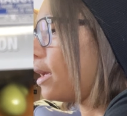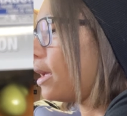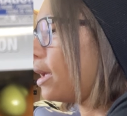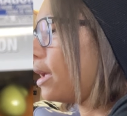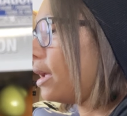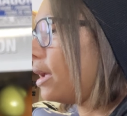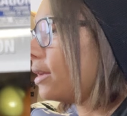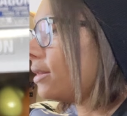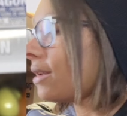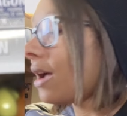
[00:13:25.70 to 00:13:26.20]

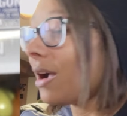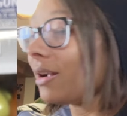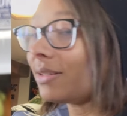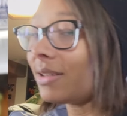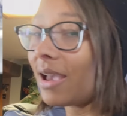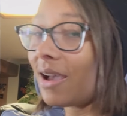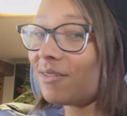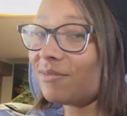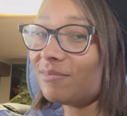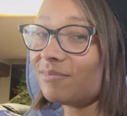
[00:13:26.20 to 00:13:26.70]
and
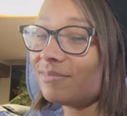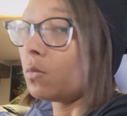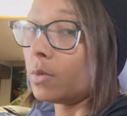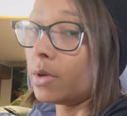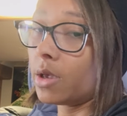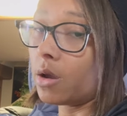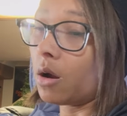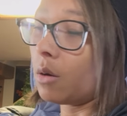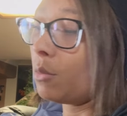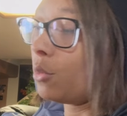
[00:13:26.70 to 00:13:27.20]
Knockout.
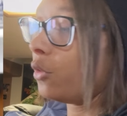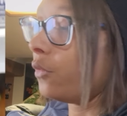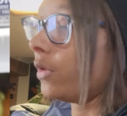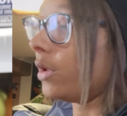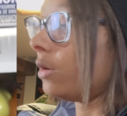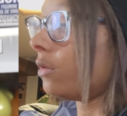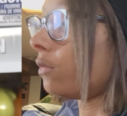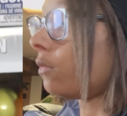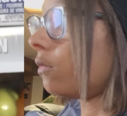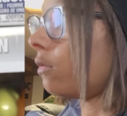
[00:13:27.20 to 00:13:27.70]
We are
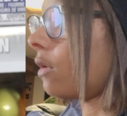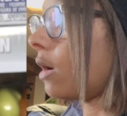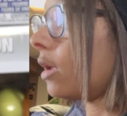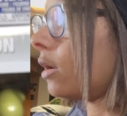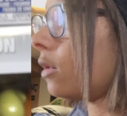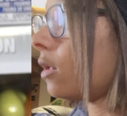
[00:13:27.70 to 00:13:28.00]
moving right